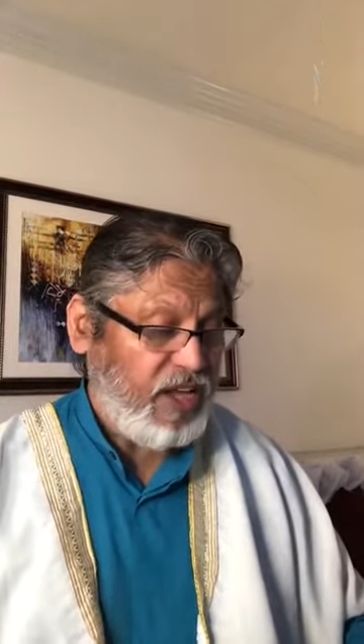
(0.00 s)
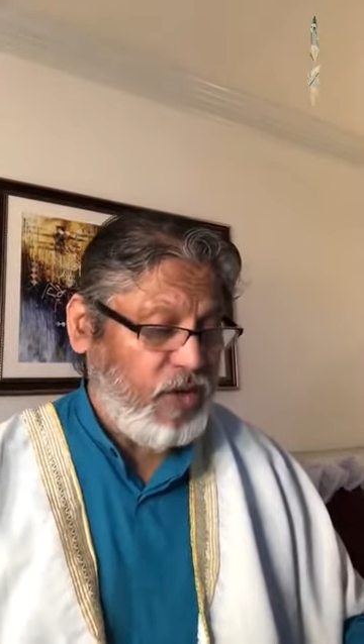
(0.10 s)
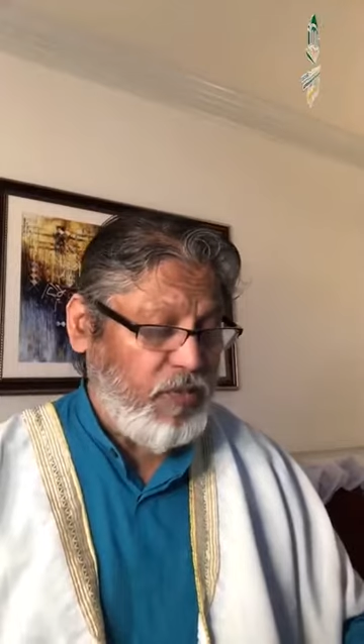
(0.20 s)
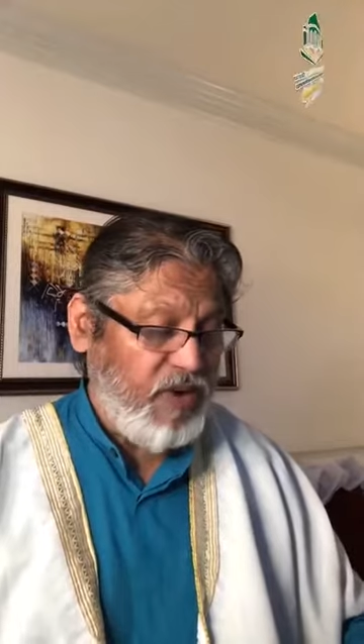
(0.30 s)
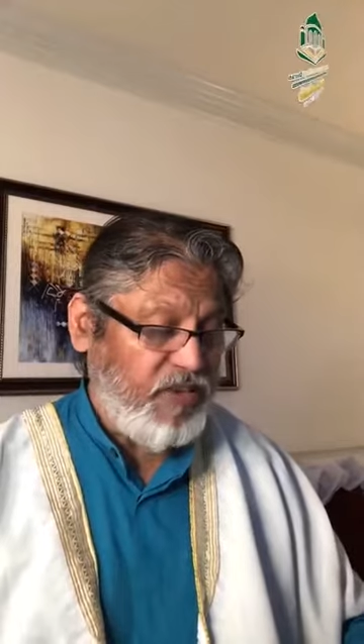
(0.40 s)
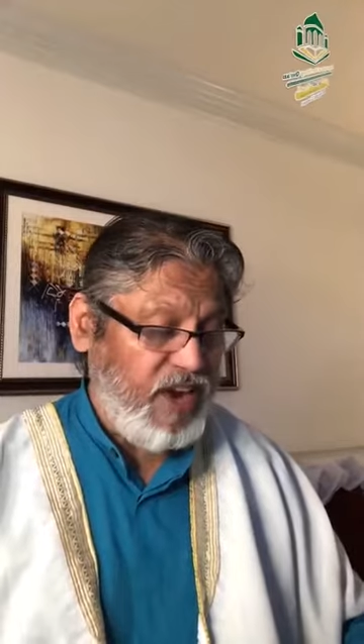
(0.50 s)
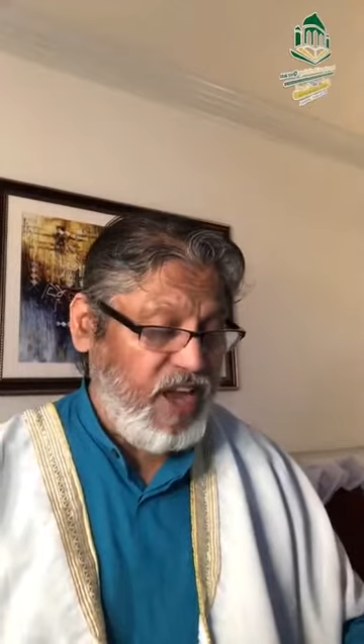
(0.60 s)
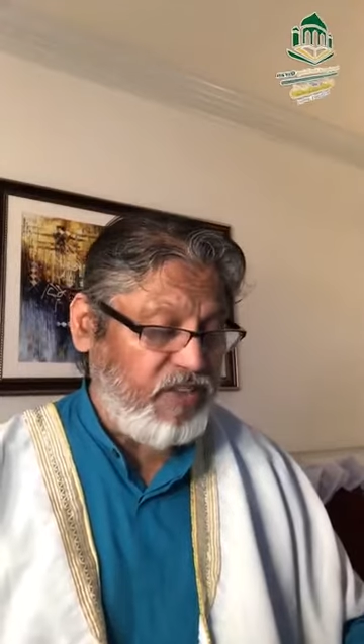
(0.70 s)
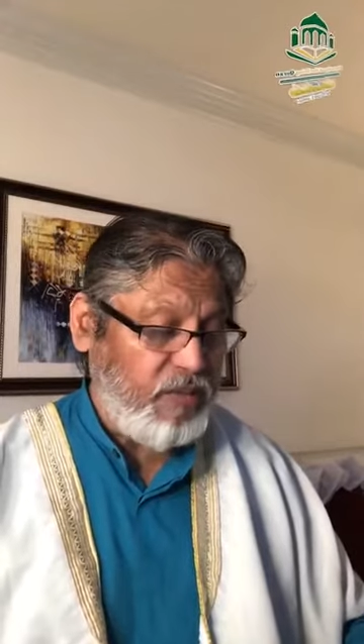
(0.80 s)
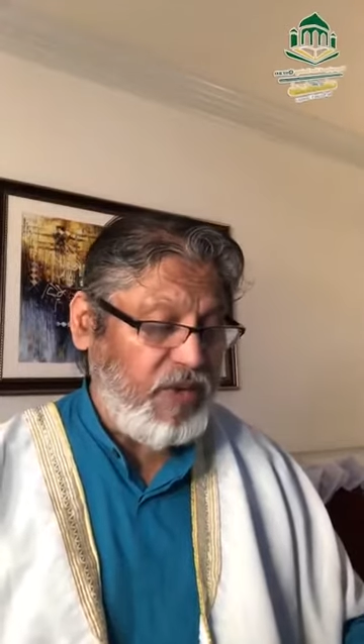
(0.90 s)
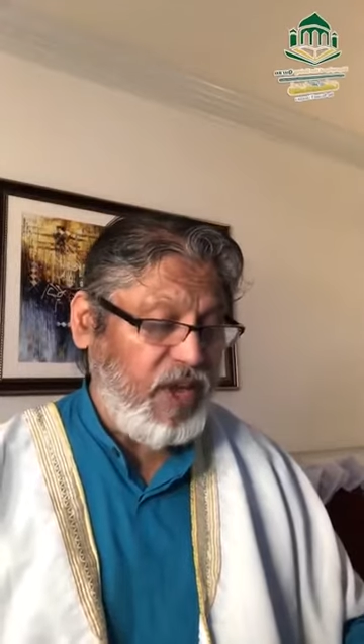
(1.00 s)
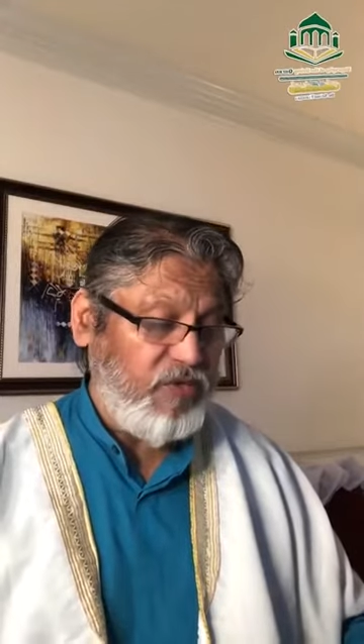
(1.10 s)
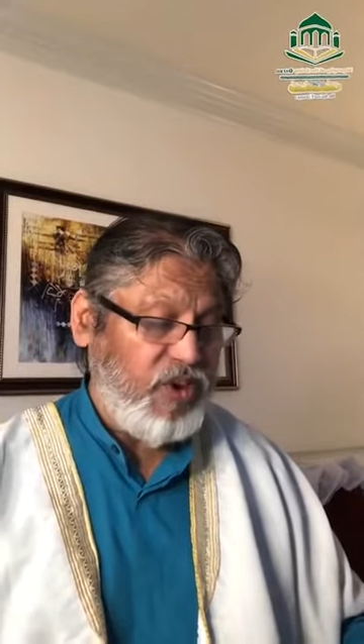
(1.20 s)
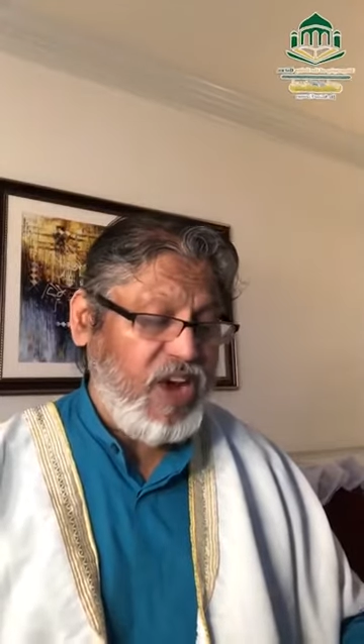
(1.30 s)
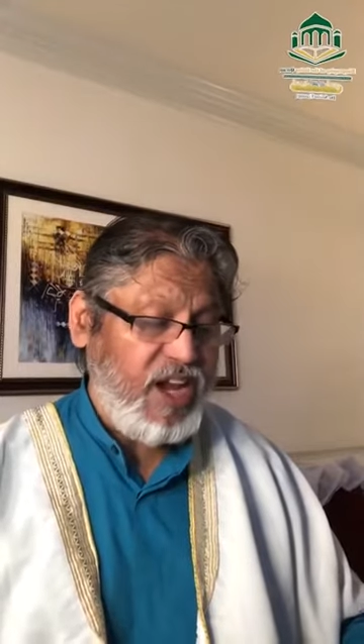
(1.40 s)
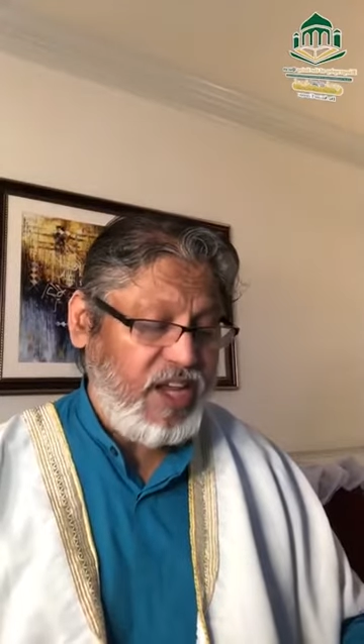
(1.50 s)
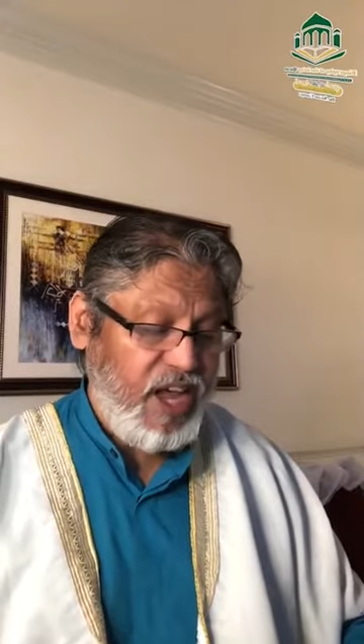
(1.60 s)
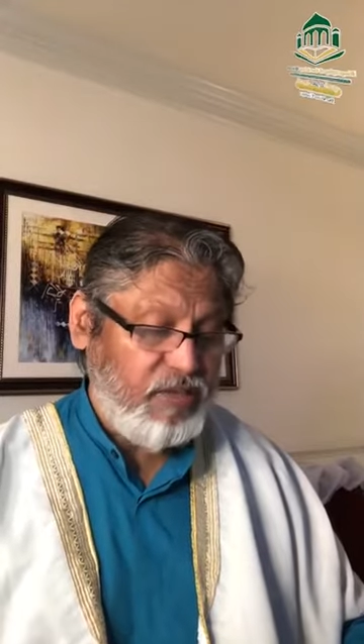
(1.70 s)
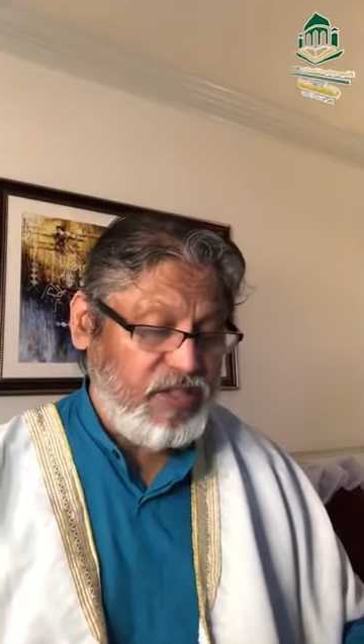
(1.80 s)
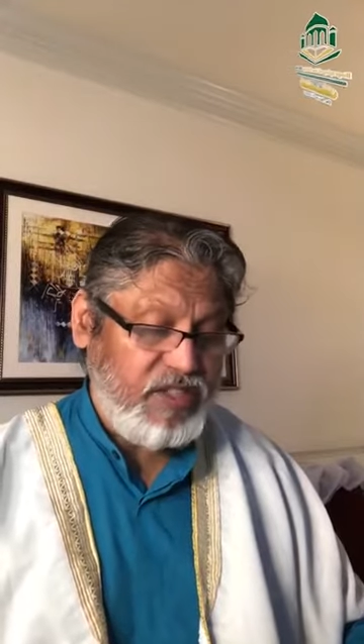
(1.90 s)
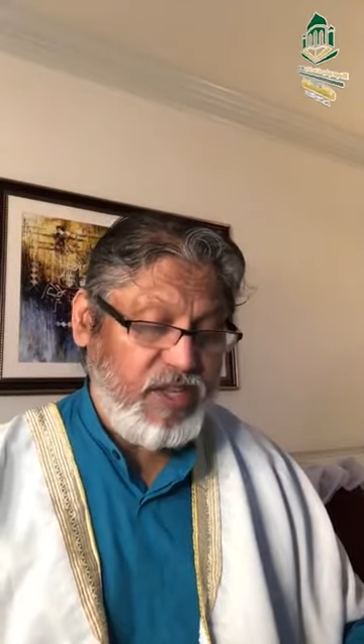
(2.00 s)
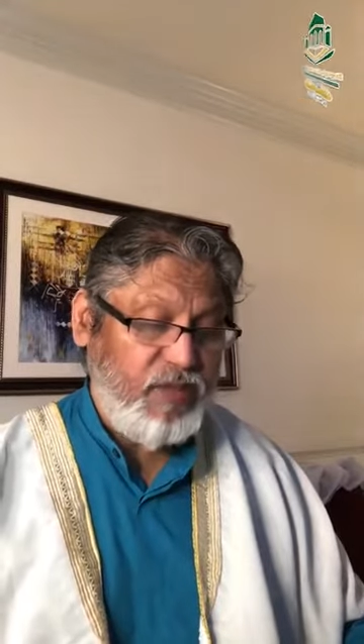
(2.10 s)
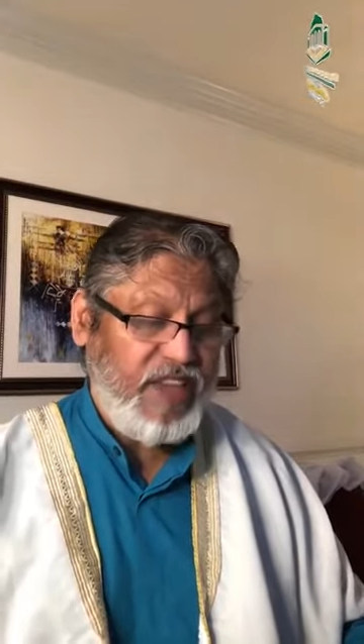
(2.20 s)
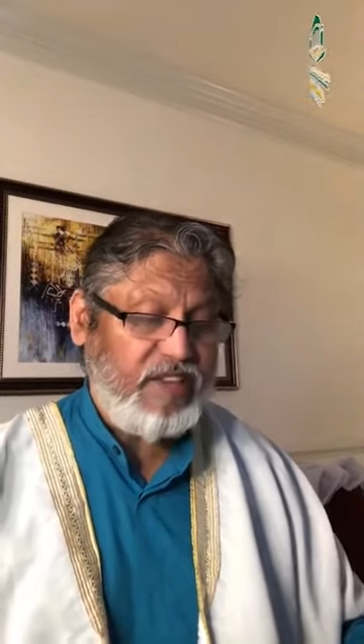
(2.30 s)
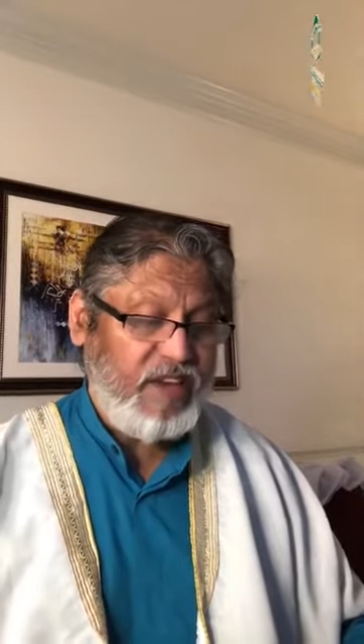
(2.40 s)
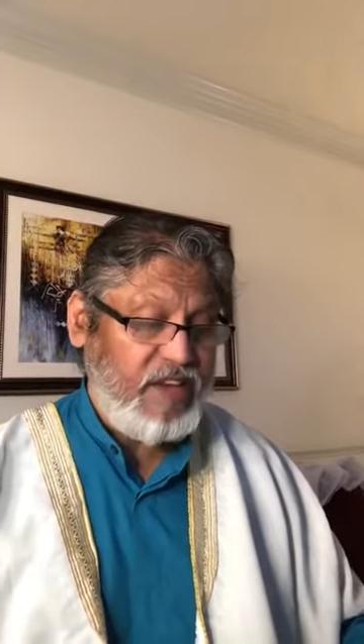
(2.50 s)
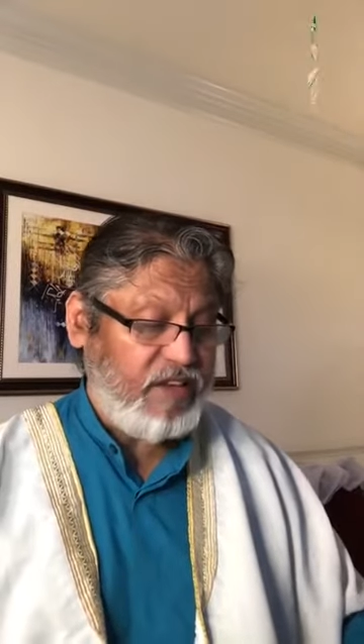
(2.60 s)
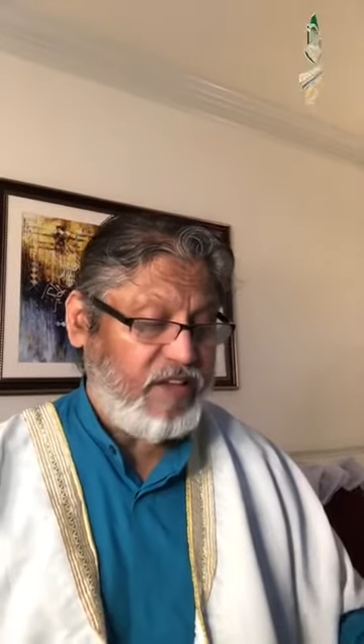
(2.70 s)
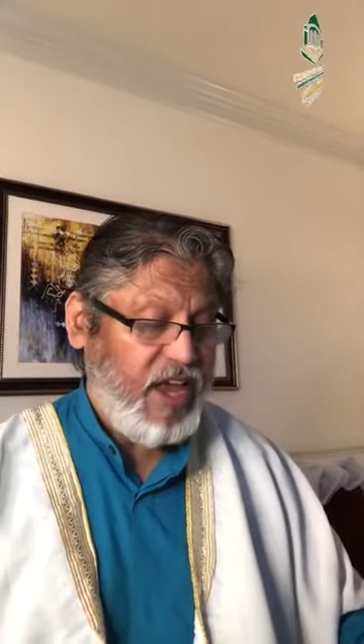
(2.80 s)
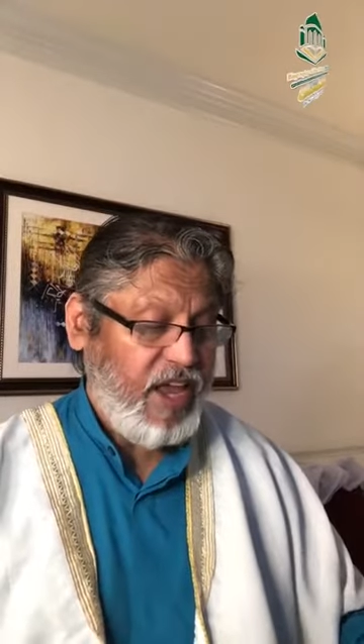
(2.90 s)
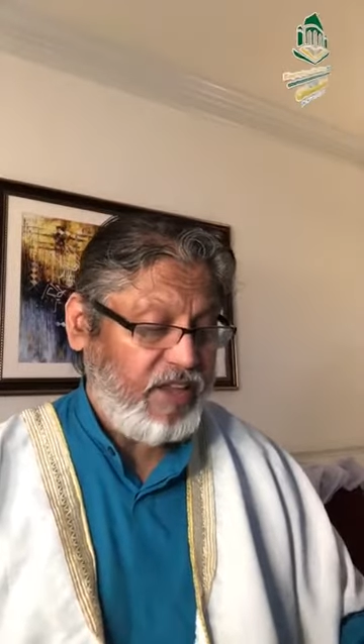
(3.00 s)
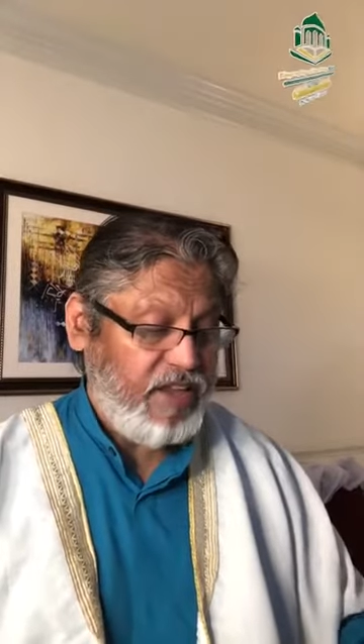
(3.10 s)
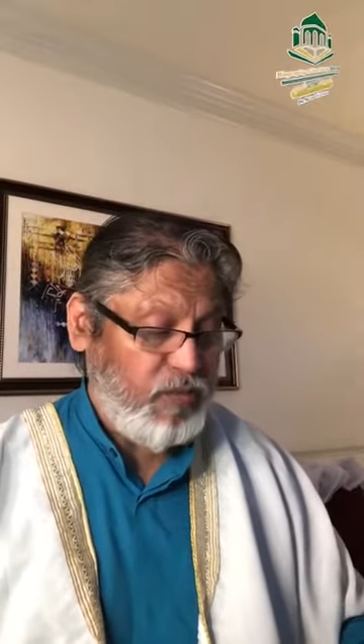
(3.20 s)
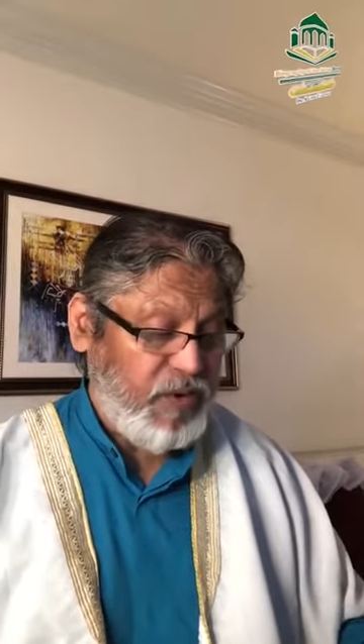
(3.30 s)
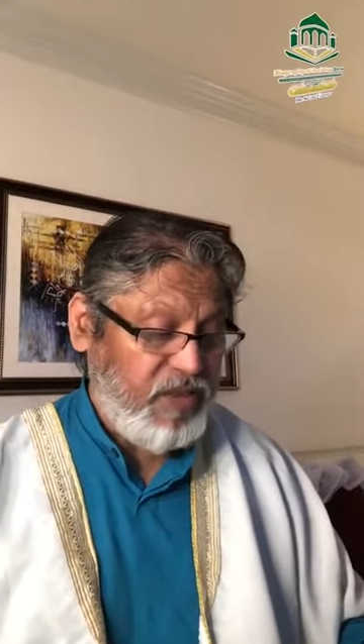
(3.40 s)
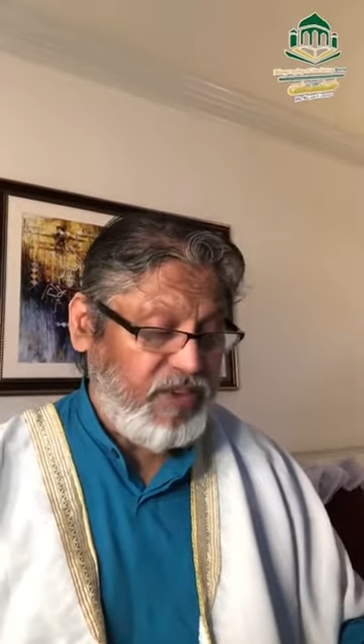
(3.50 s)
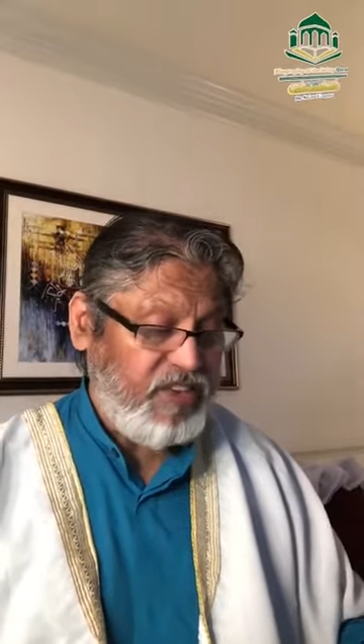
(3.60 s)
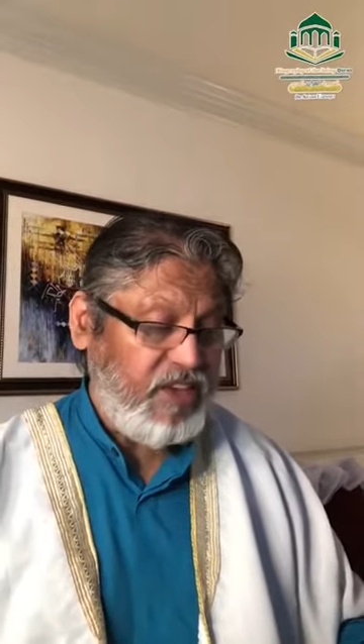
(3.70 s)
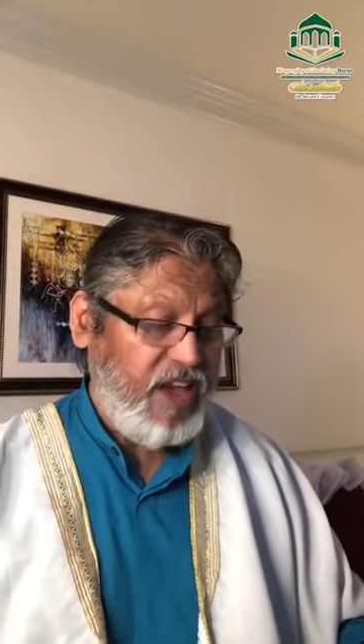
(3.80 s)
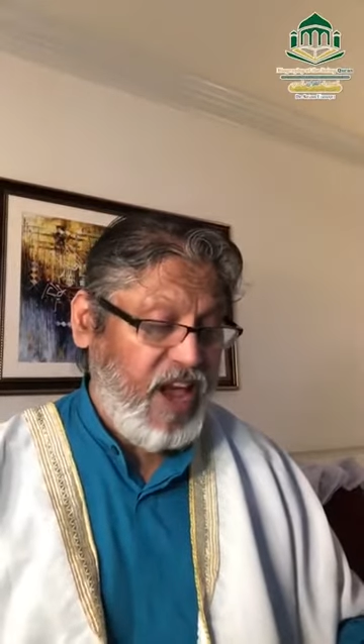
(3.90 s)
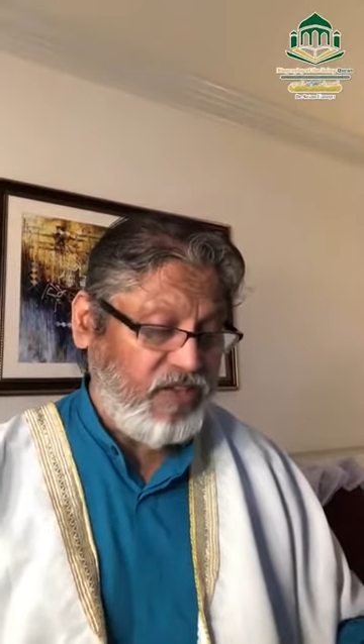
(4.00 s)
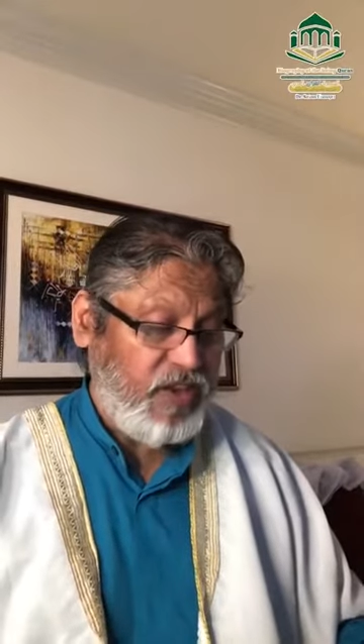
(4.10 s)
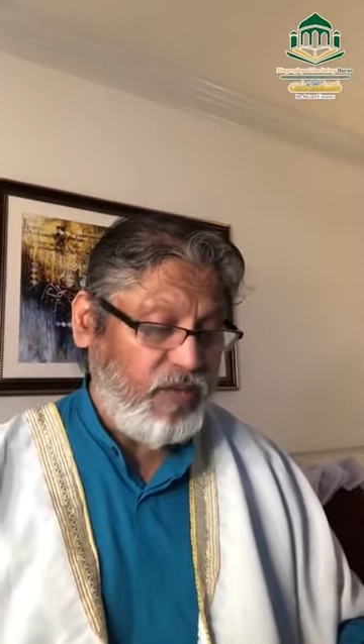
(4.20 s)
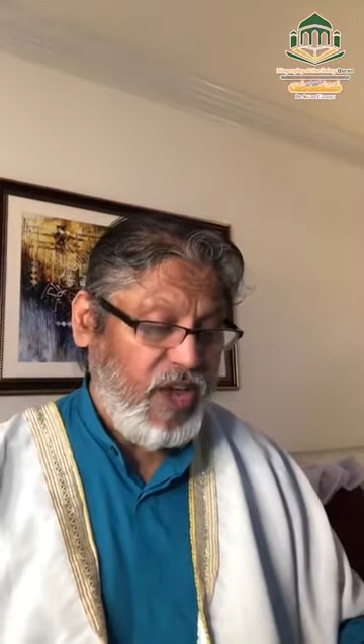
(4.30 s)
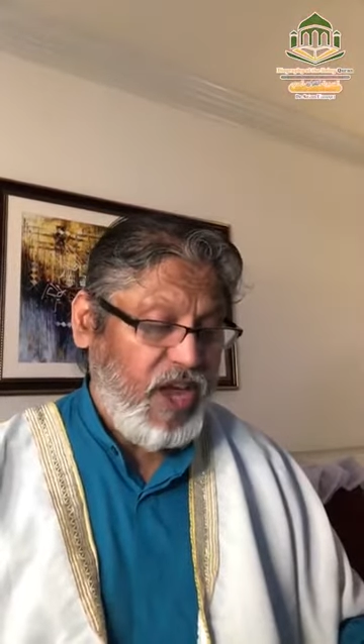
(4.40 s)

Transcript: The Prophet asked him, have you got camels? The man said, yes. The Prophet say, asked him,